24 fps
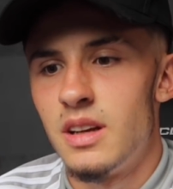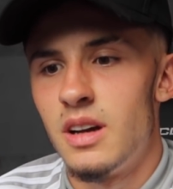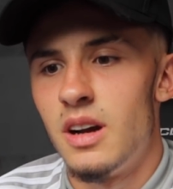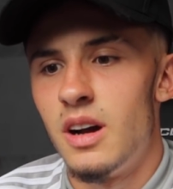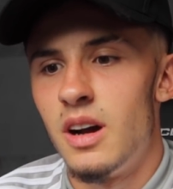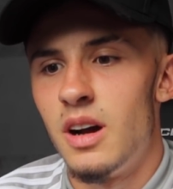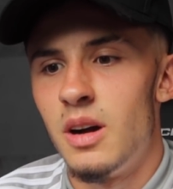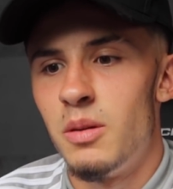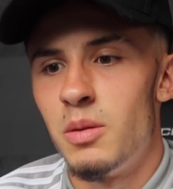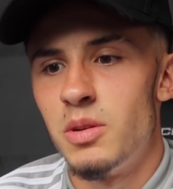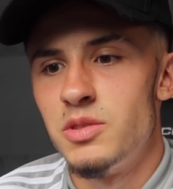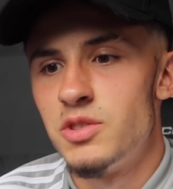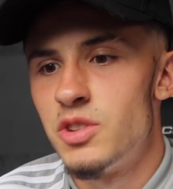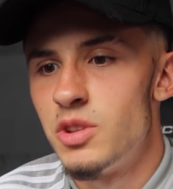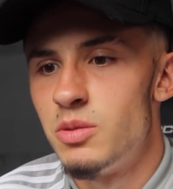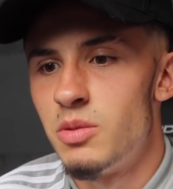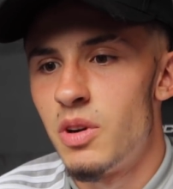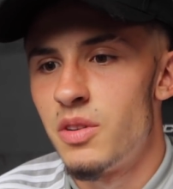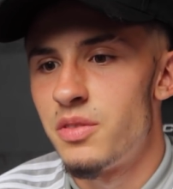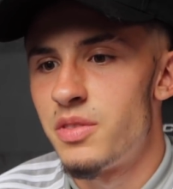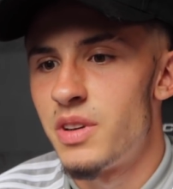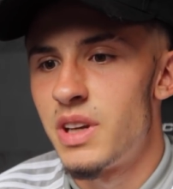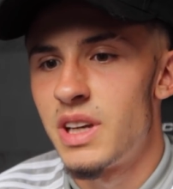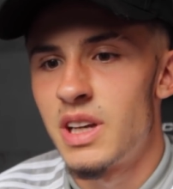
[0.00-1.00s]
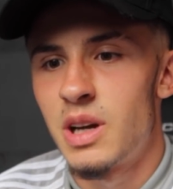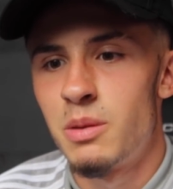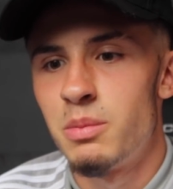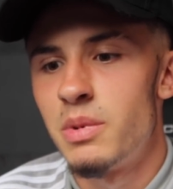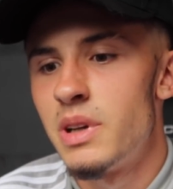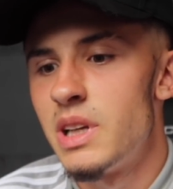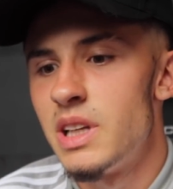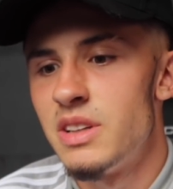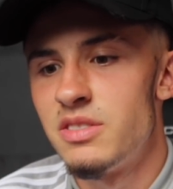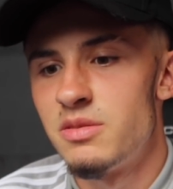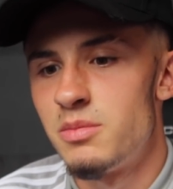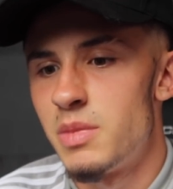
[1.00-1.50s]
I do my thing, I
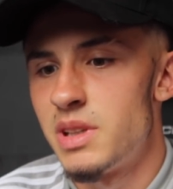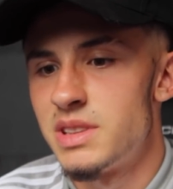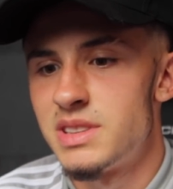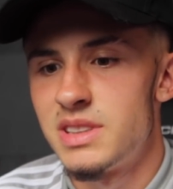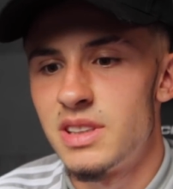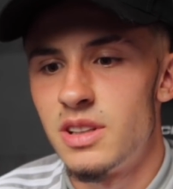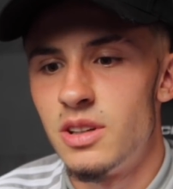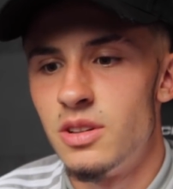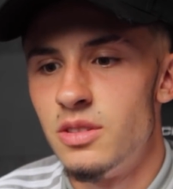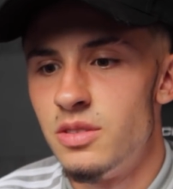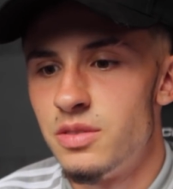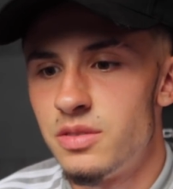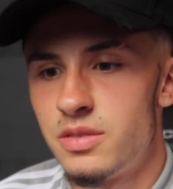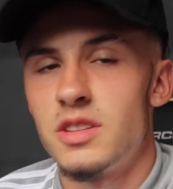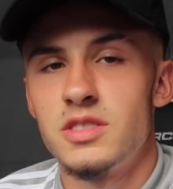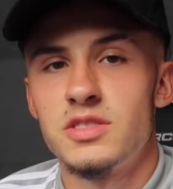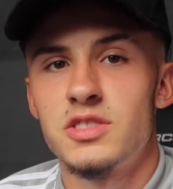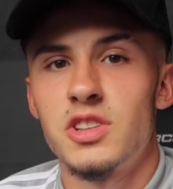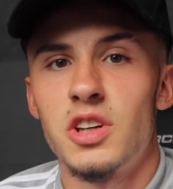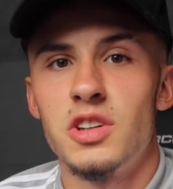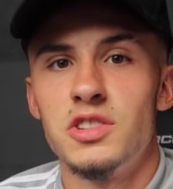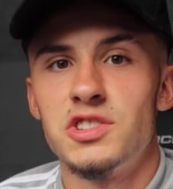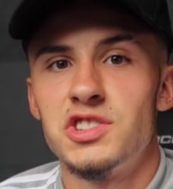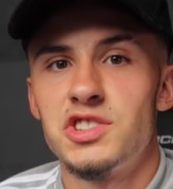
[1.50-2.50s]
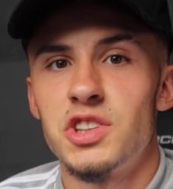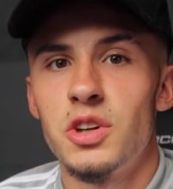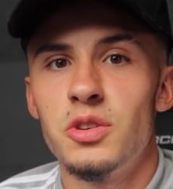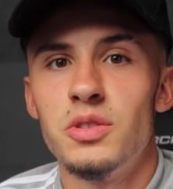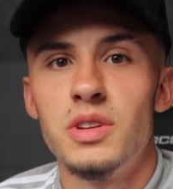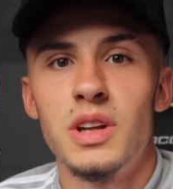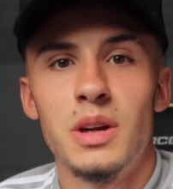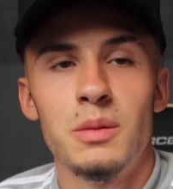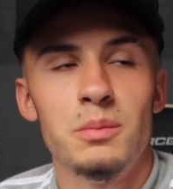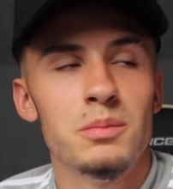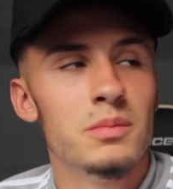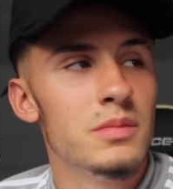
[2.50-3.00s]
believe in myself, I just go and show
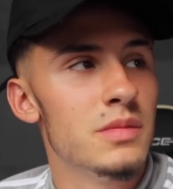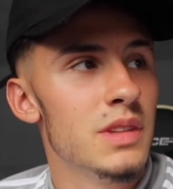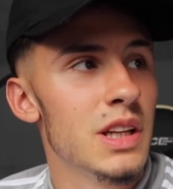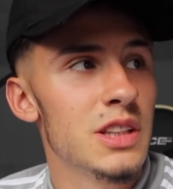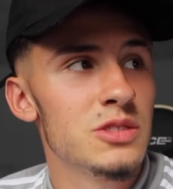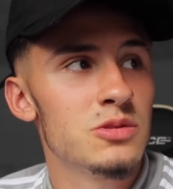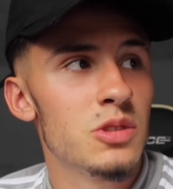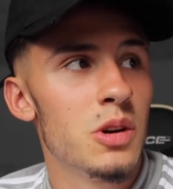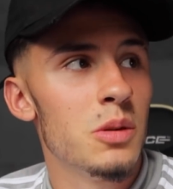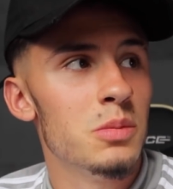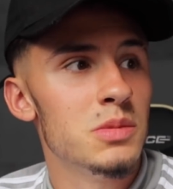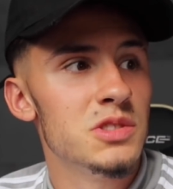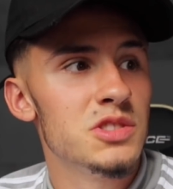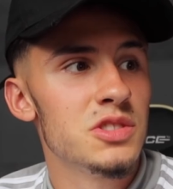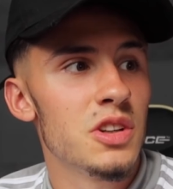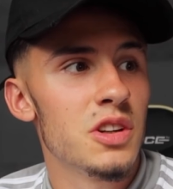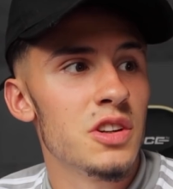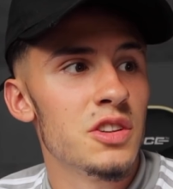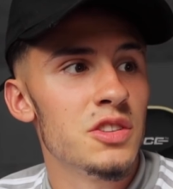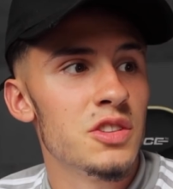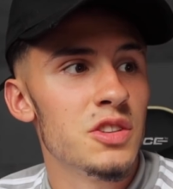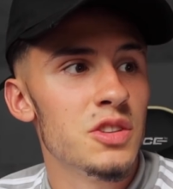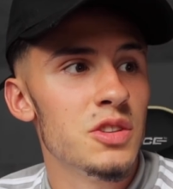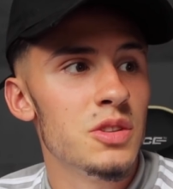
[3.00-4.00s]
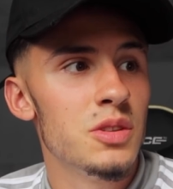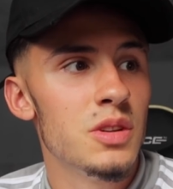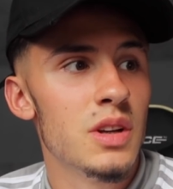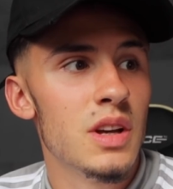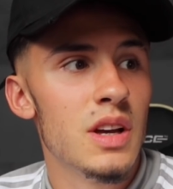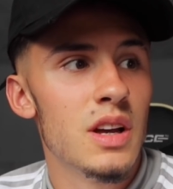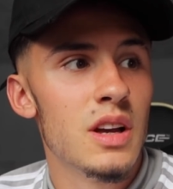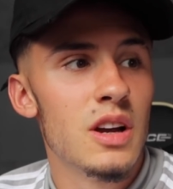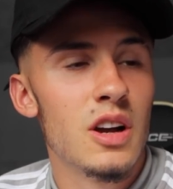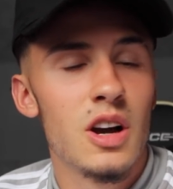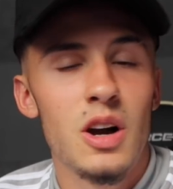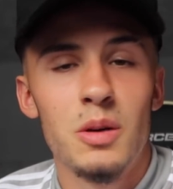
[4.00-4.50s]
them. That's what I've been trying to do.
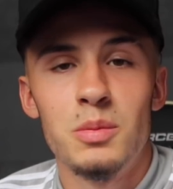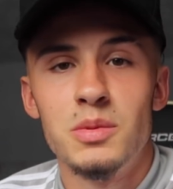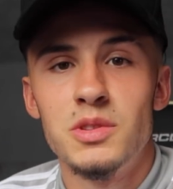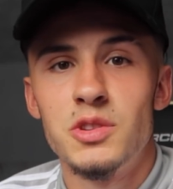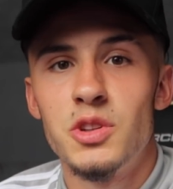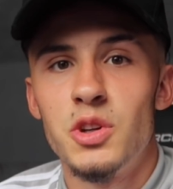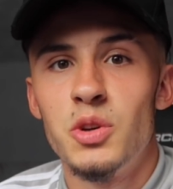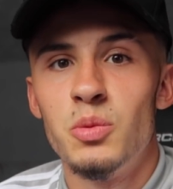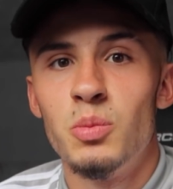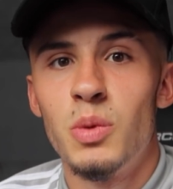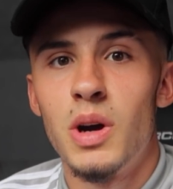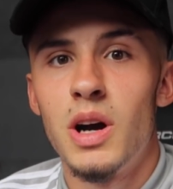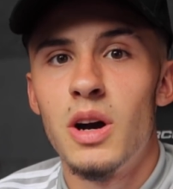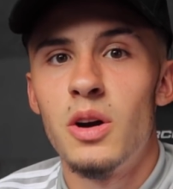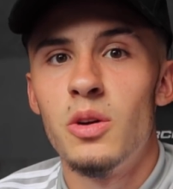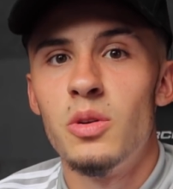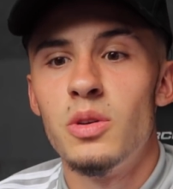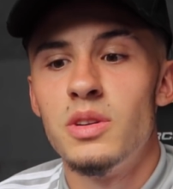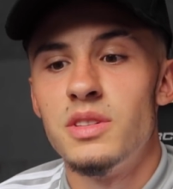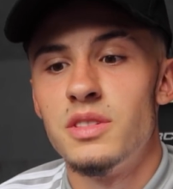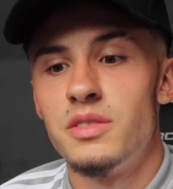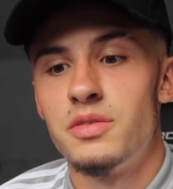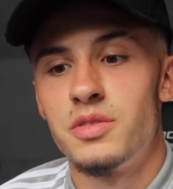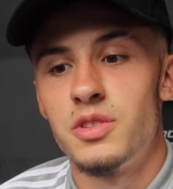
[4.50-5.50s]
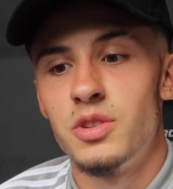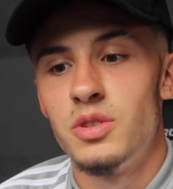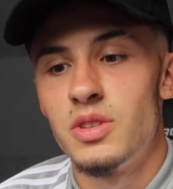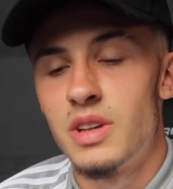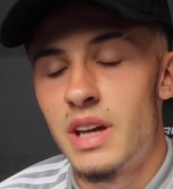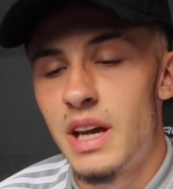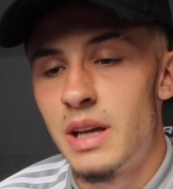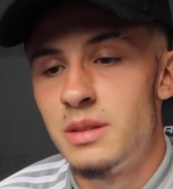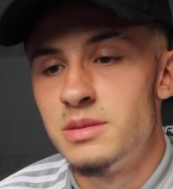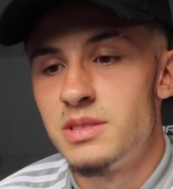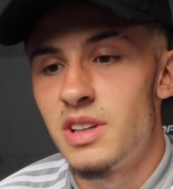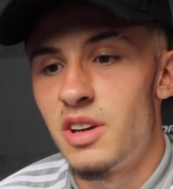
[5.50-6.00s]
I've been doing well in the few
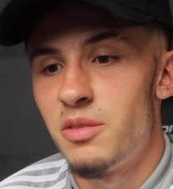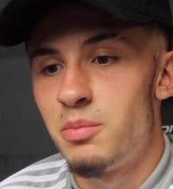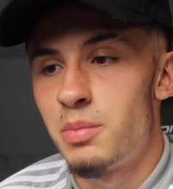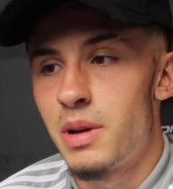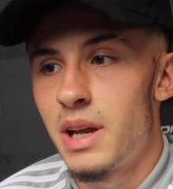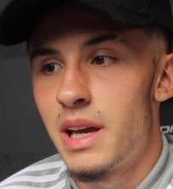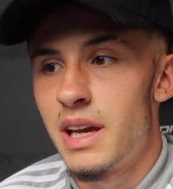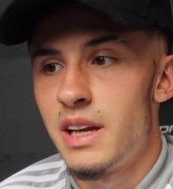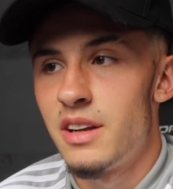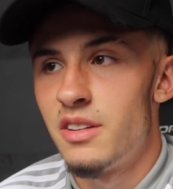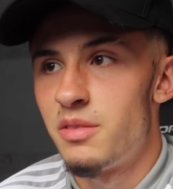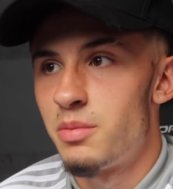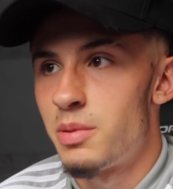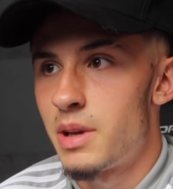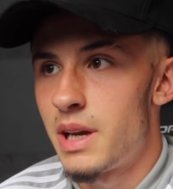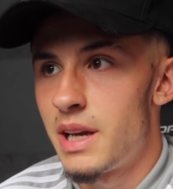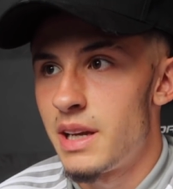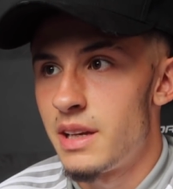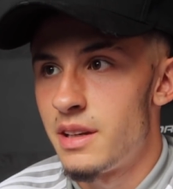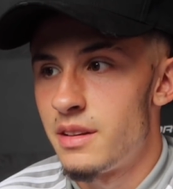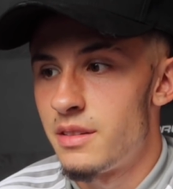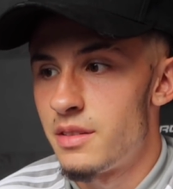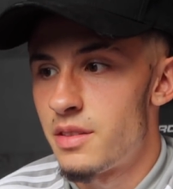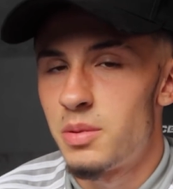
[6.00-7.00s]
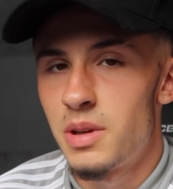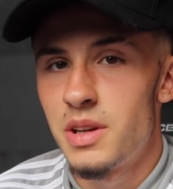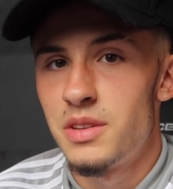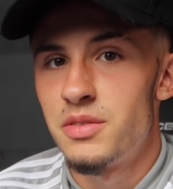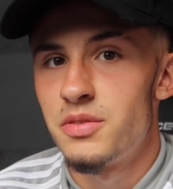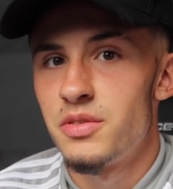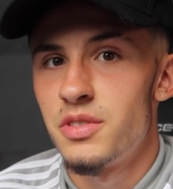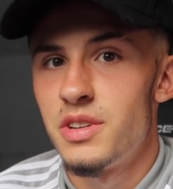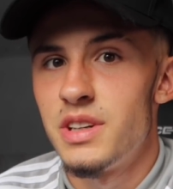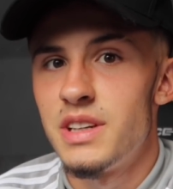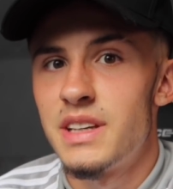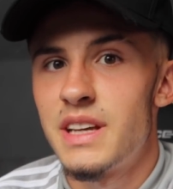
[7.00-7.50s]
games that I've played. I've played
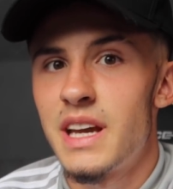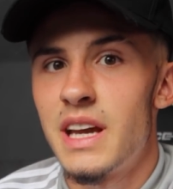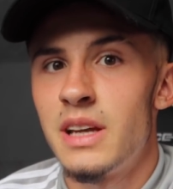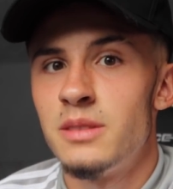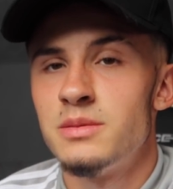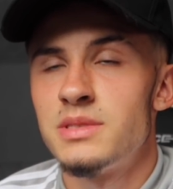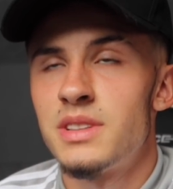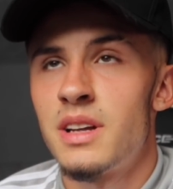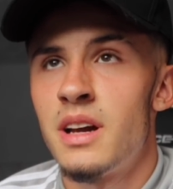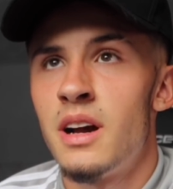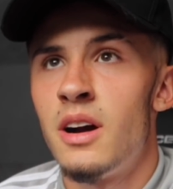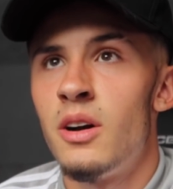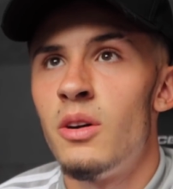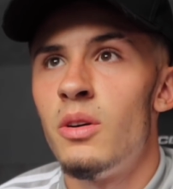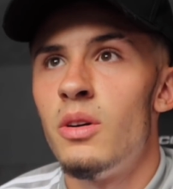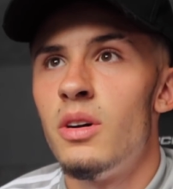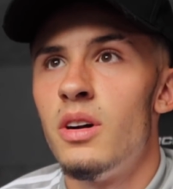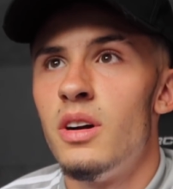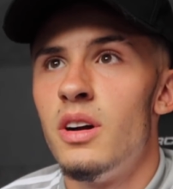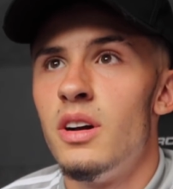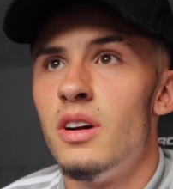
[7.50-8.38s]
3 games now.